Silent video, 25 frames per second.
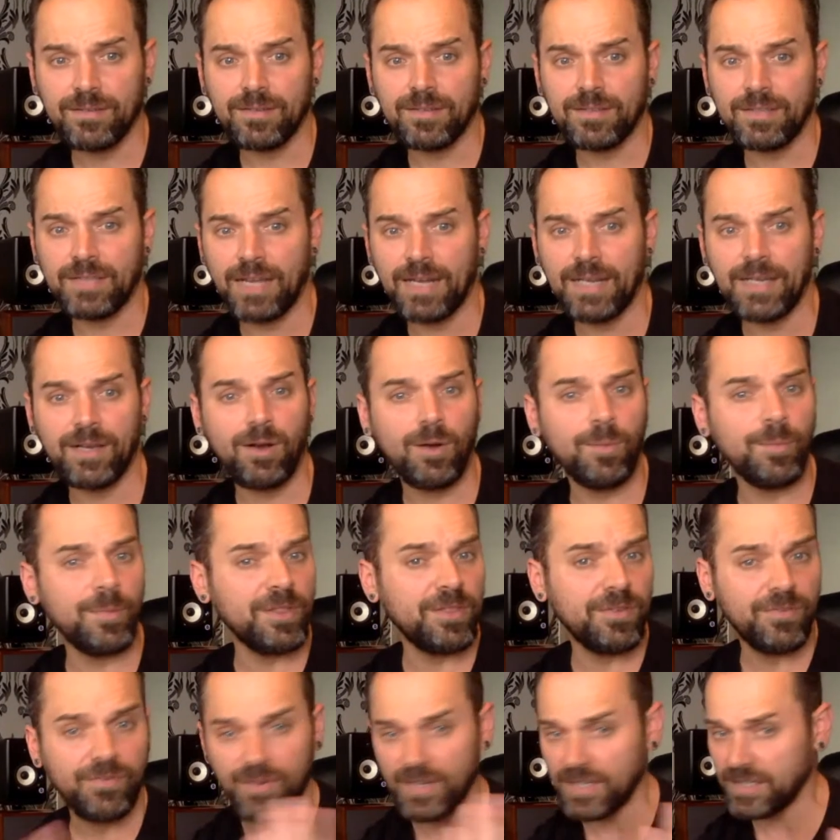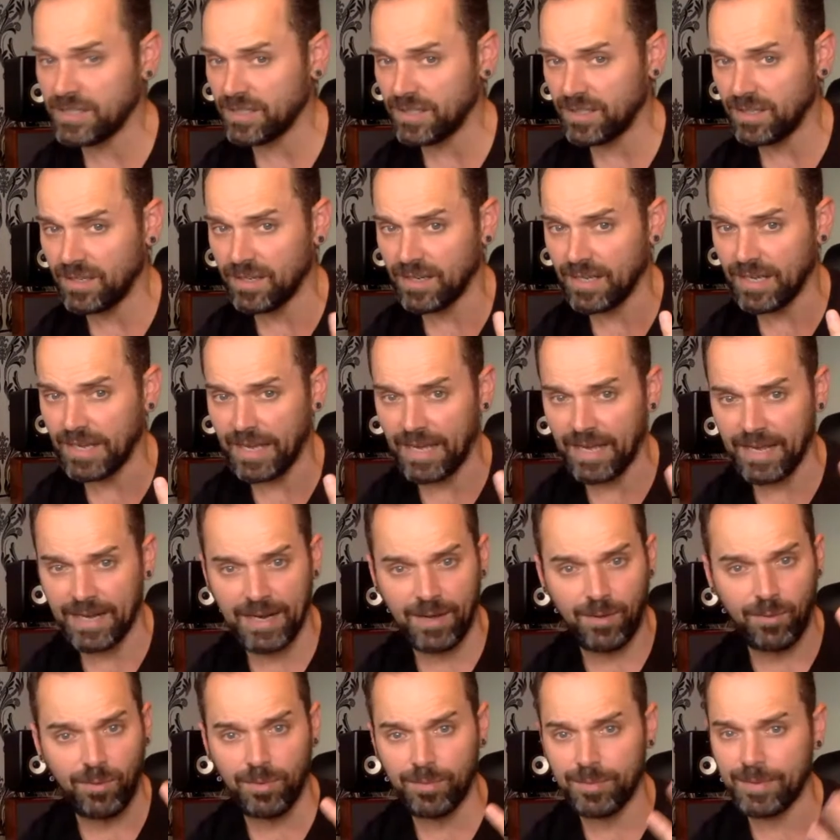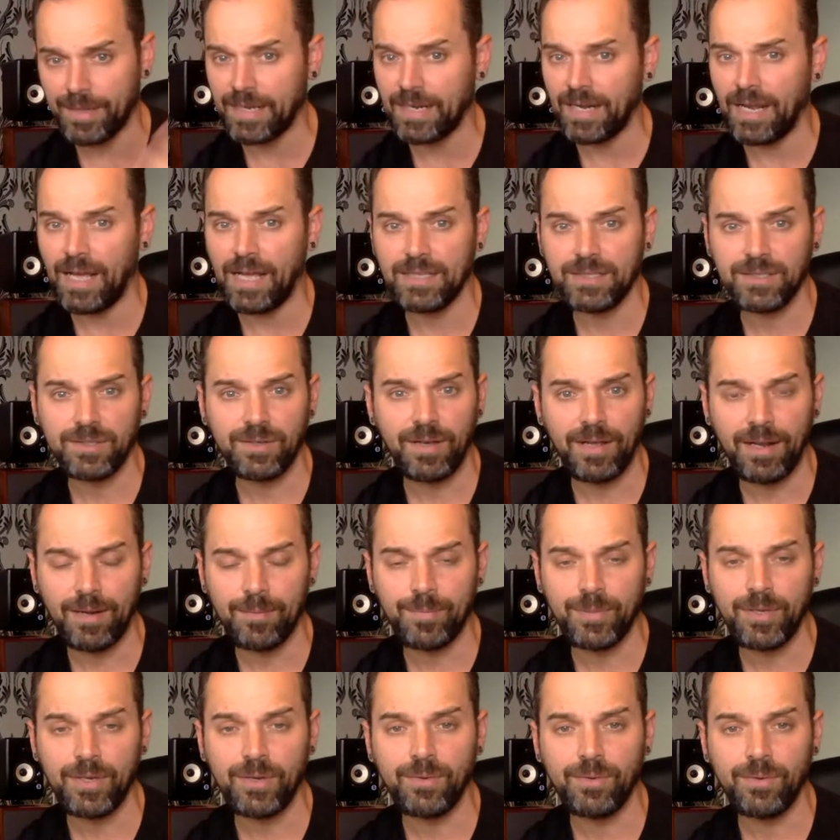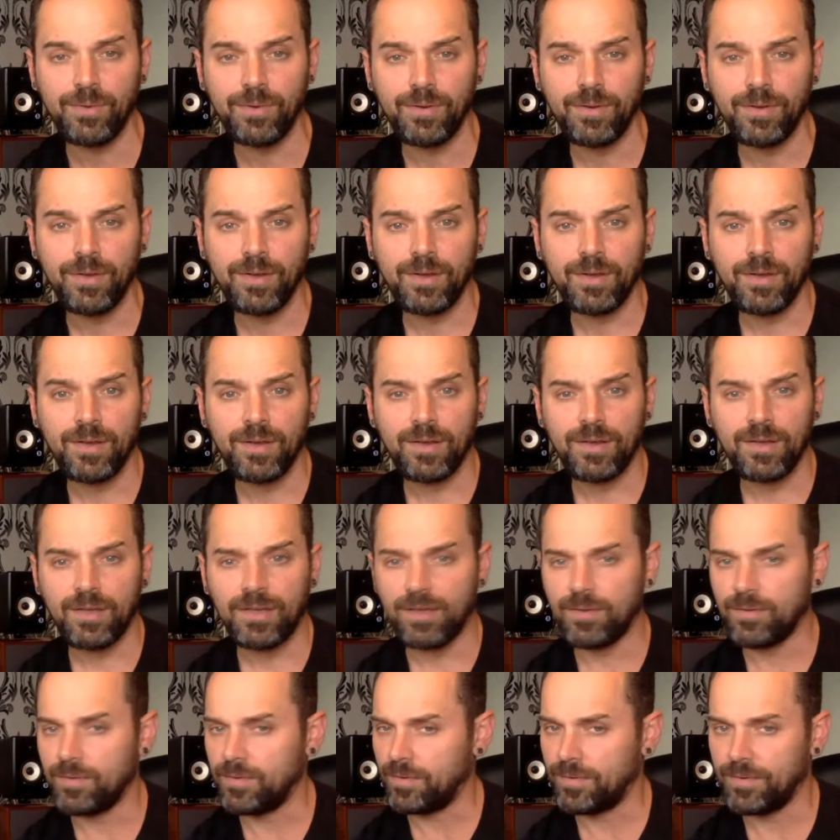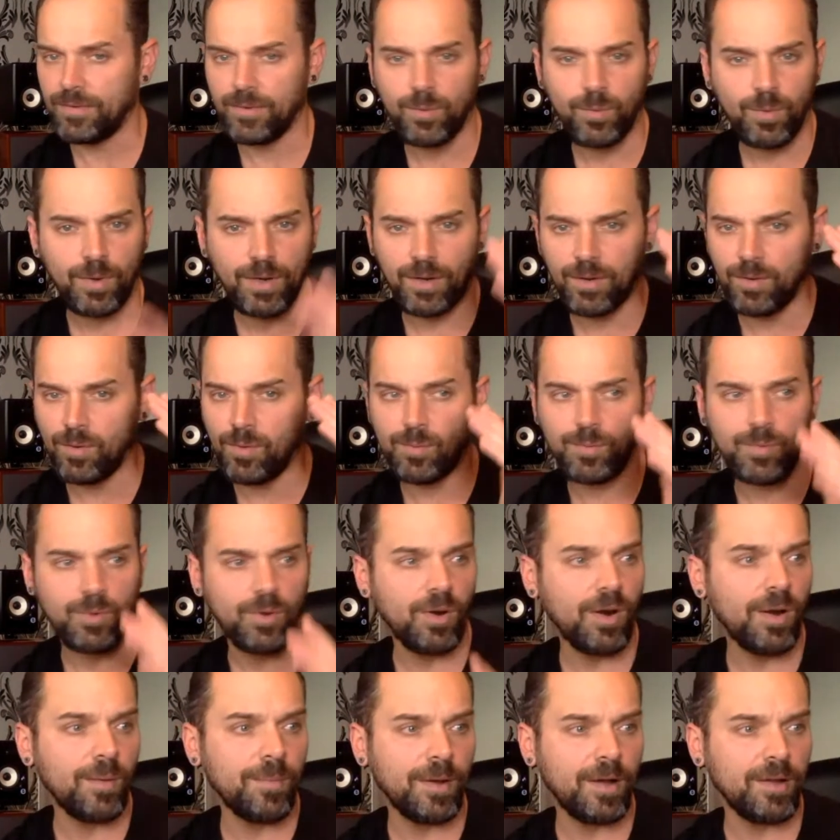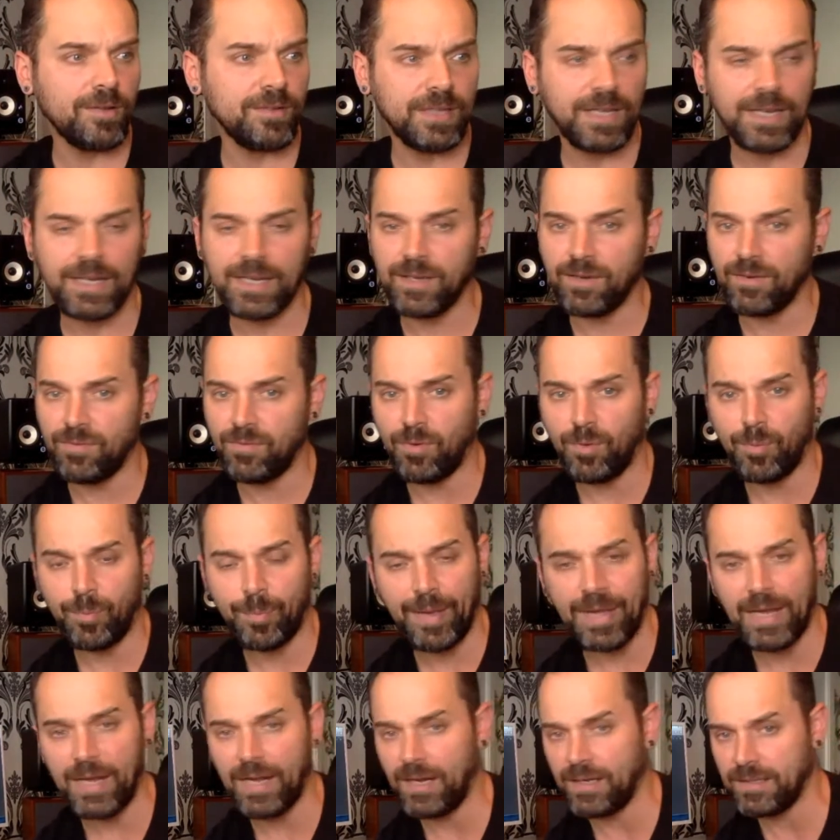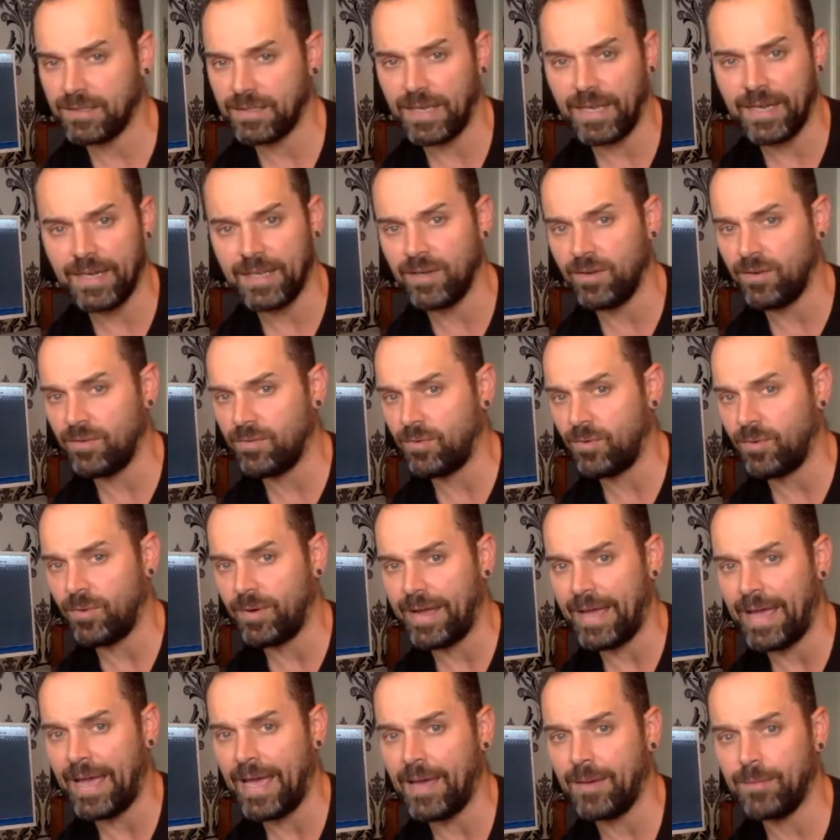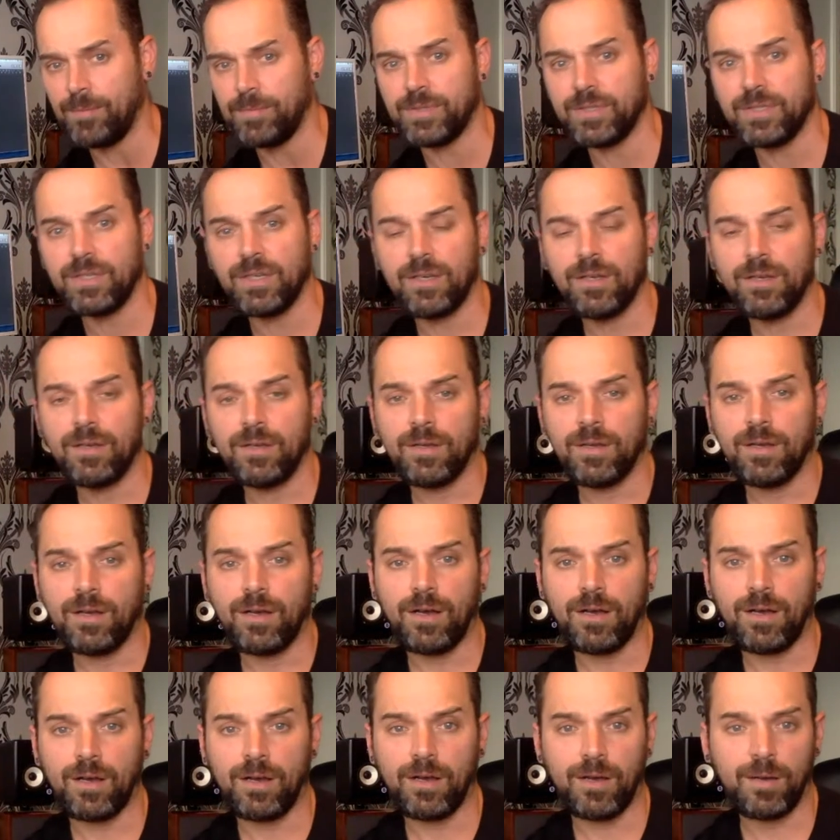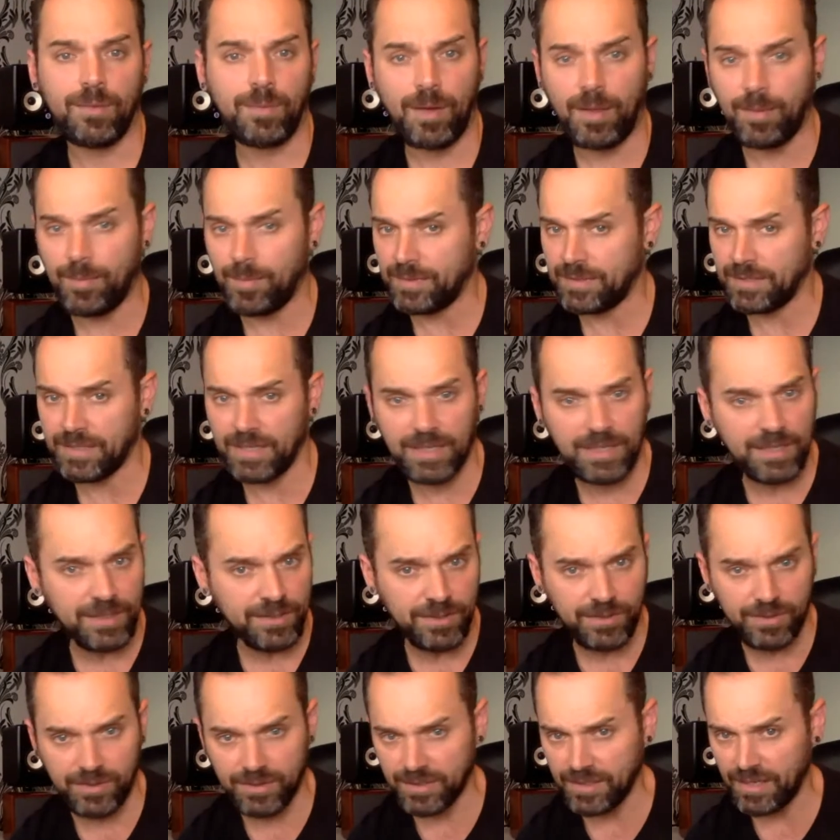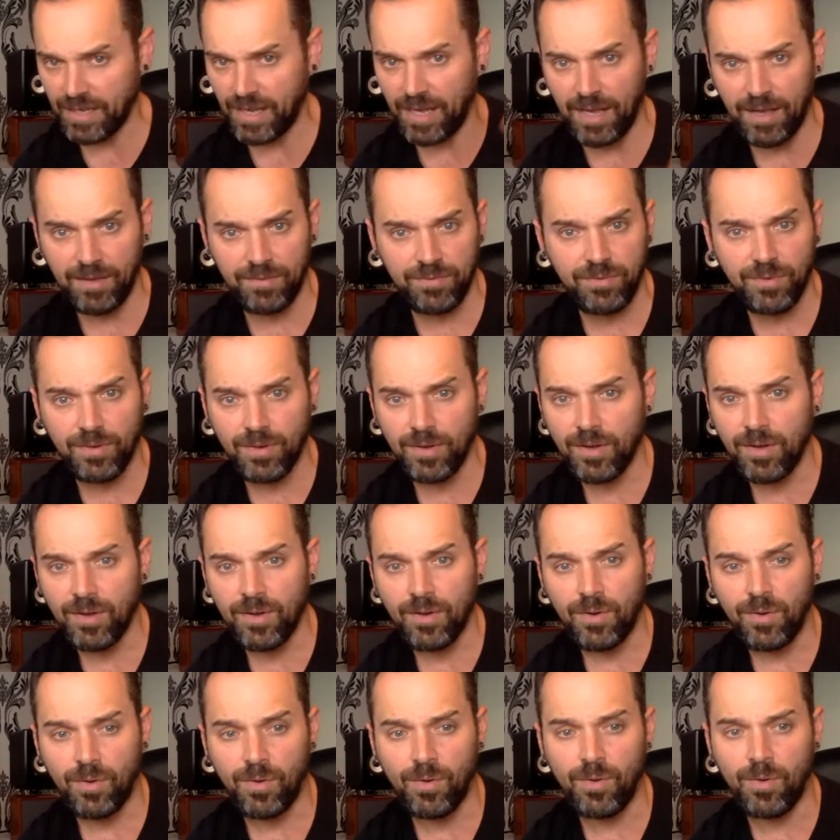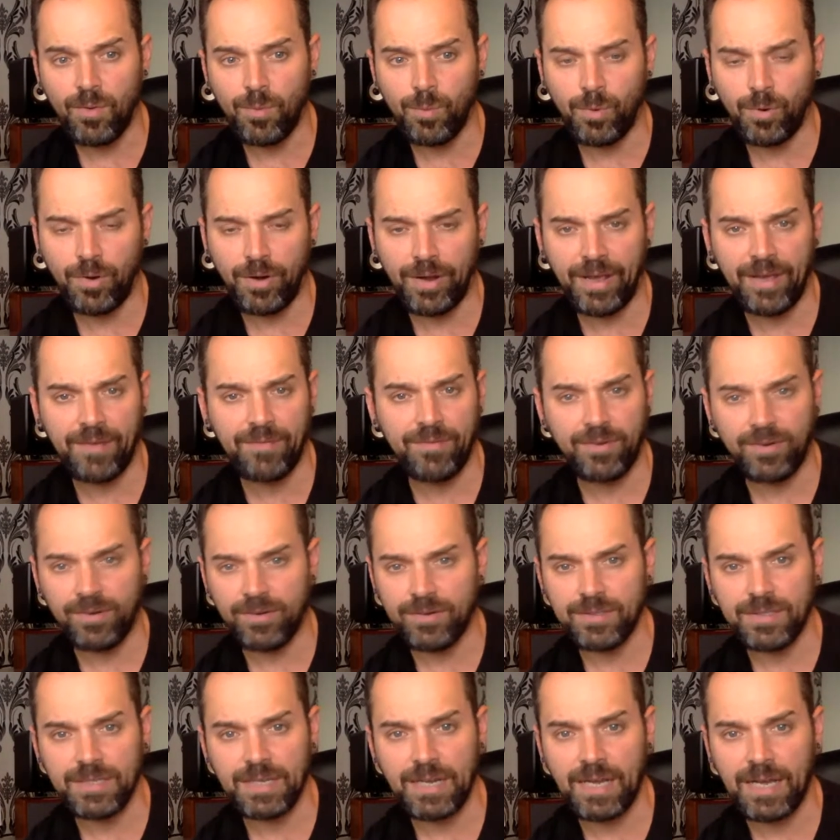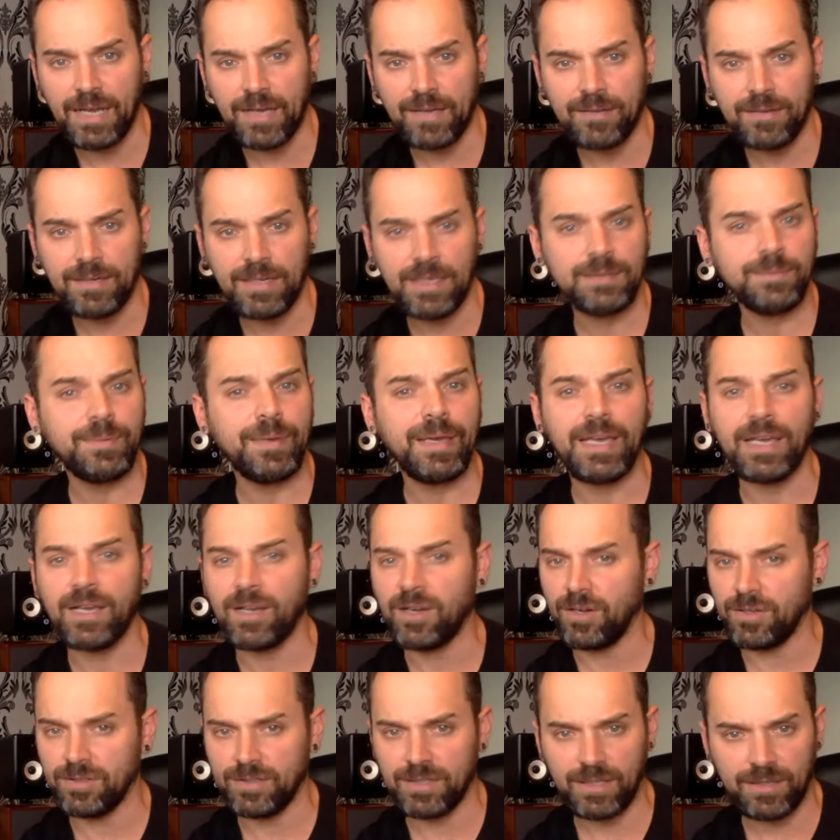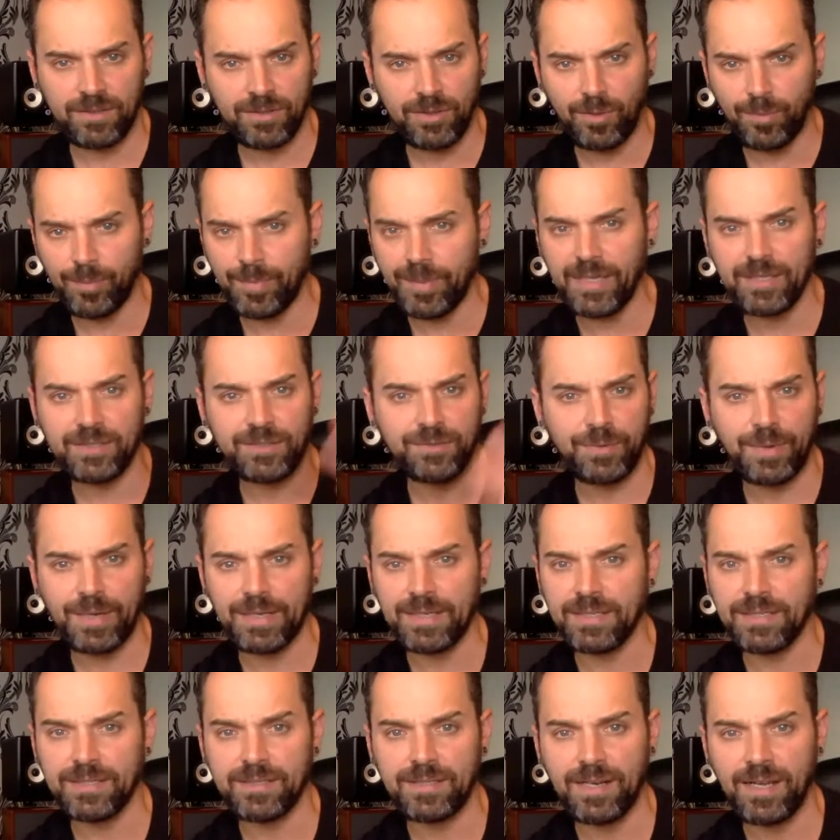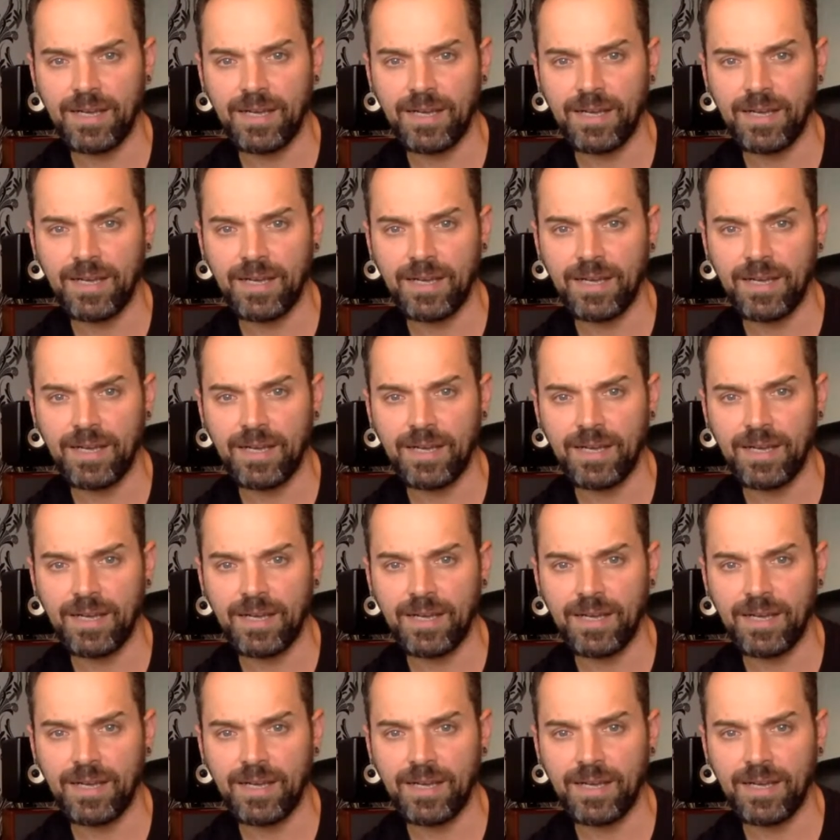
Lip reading: Danny Gomez Official, and I will be glad to help you. You want to know more about any of our pedals, any of our amps, about my signature stuff, or whatever. It's like, let's be in contact. Don't be strangers.